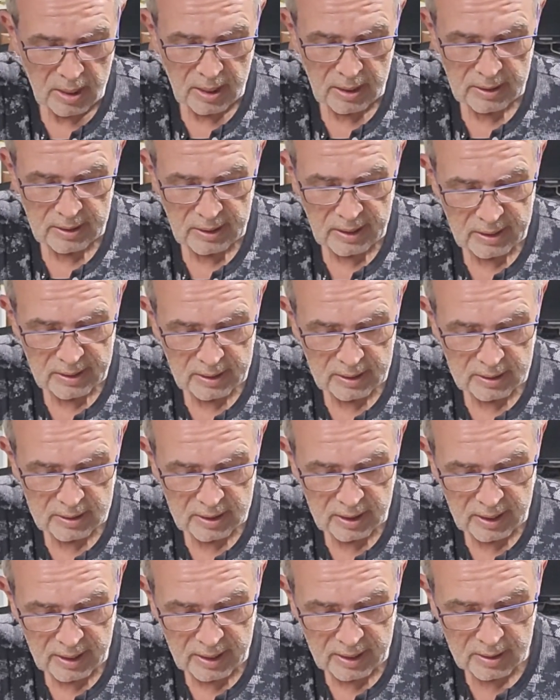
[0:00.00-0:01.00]
and let it
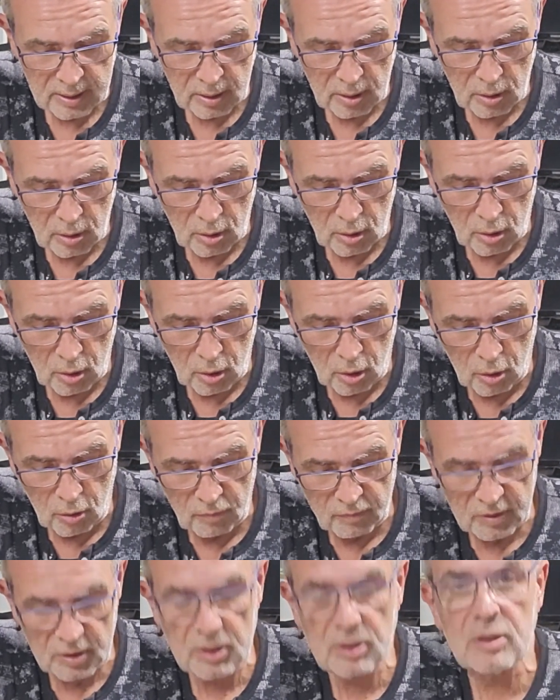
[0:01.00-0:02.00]
hang
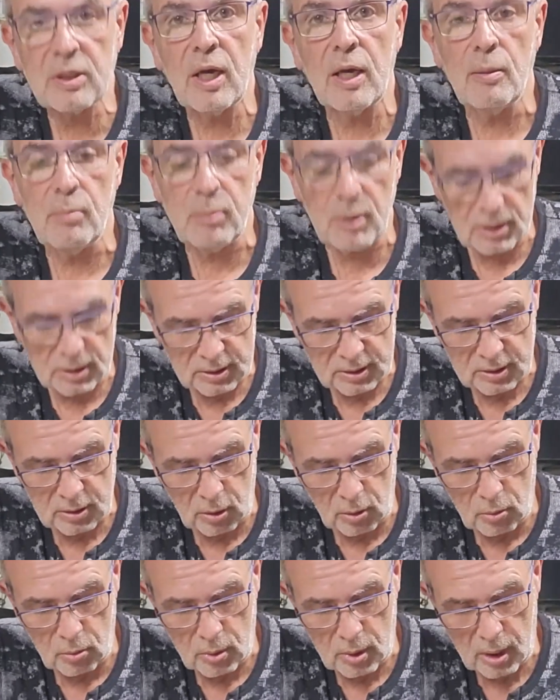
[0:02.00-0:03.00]
over the table
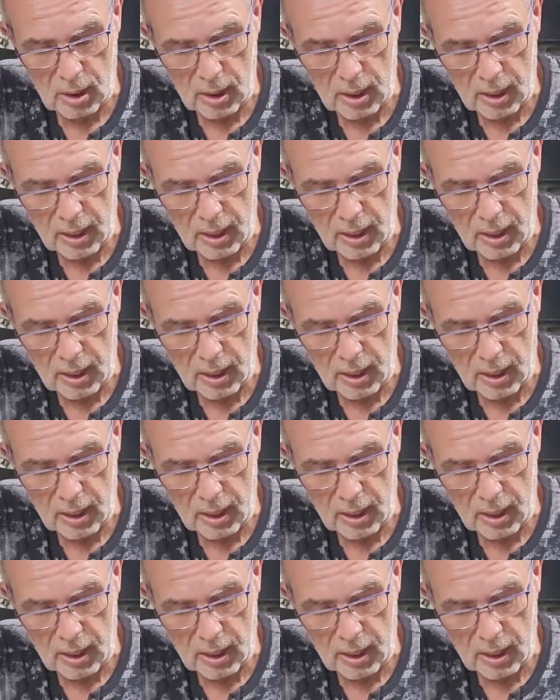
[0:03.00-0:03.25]
so